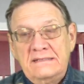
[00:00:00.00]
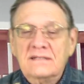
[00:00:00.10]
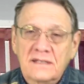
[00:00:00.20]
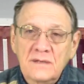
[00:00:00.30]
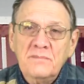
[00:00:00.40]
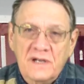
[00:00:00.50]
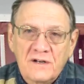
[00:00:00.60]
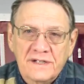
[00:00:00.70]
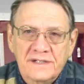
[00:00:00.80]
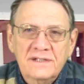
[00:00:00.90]
to get
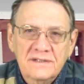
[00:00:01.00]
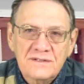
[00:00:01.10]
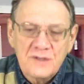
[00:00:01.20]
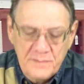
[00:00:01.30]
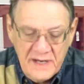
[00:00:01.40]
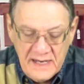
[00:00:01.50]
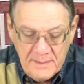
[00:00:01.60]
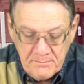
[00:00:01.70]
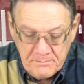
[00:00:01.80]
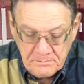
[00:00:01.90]
married to
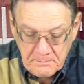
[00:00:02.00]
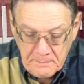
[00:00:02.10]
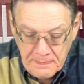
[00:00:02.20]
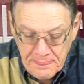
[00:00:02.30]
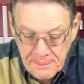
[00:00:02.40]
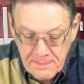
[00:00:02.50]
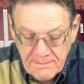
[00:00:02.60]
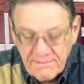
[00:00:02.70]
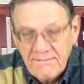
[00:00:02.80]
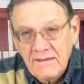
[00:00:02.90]
Mom.
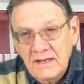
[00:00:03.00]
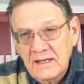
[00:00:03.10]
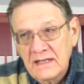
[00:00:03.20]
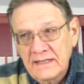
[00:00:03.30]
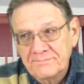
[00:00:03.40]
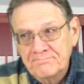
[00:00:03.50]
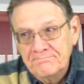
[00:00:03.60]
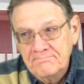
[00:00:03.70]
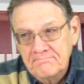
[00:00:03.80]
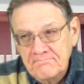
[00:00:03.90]

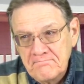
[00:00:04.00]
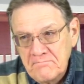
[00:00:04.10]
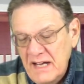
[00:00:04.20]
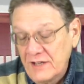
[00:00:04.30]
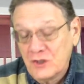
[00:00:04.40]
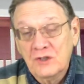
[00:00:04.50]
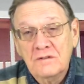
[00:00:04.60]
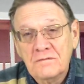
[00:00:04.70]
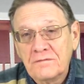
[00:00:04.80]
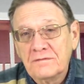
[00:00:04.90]
I could
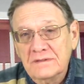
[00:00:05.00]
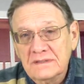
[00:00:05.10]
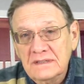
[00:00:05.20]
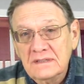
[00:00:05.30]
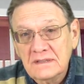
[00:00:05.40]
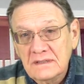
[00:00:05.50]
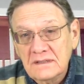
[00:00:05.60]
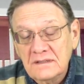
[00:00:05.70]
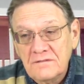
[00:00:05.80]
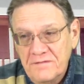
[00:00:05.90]
have
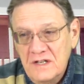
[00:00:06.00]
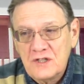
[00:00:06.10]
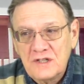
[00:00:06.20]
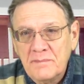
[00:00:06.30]
finished the